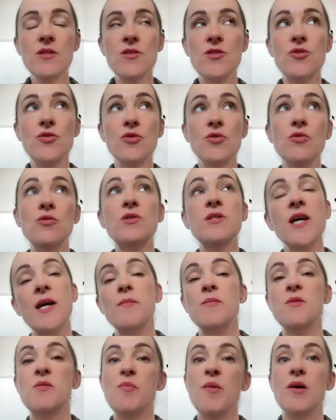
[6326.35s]
2
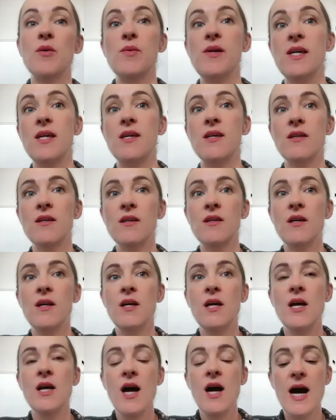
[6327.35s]
times per week.
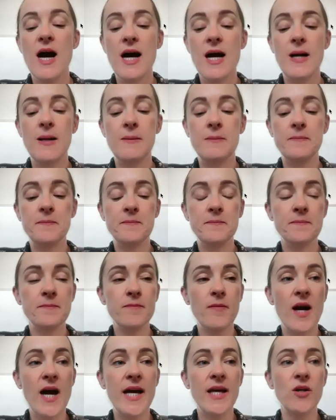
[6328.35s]

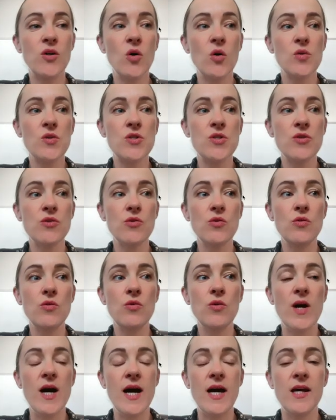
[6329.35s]
I go
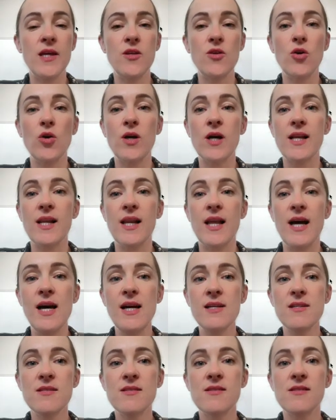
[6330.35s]
to a yoga
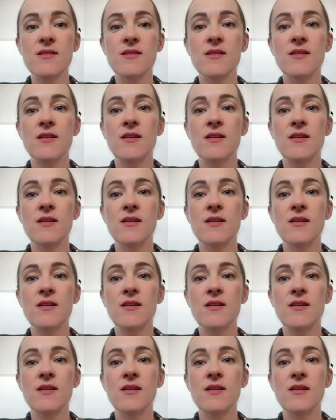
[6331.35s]
class,